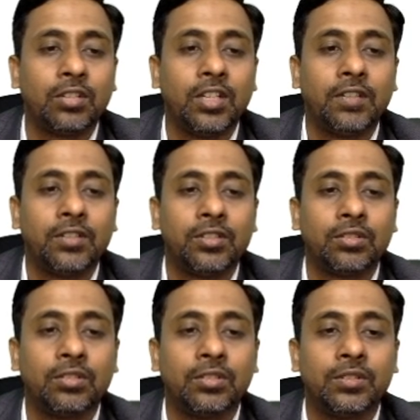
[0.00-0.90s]
It will
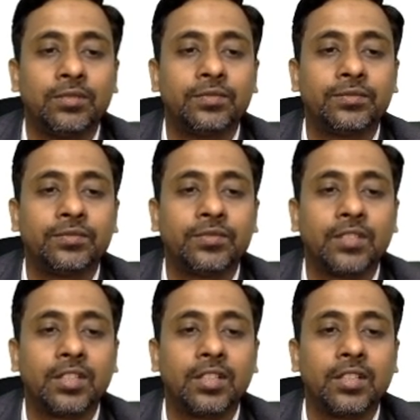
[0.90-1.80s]
show
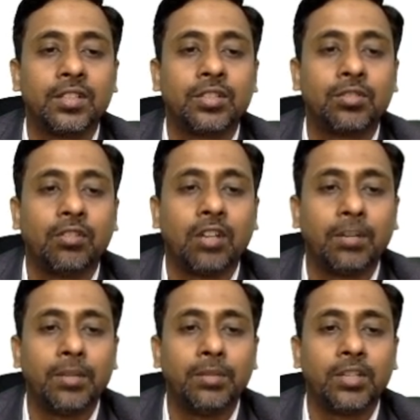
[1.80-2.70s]

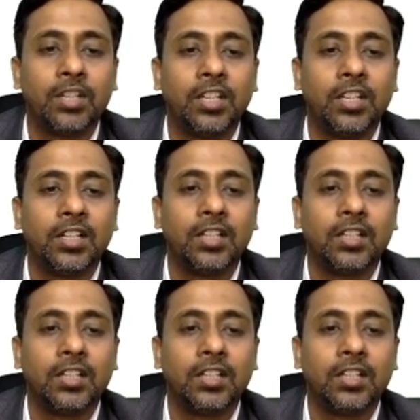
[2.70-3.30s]
swarming motility.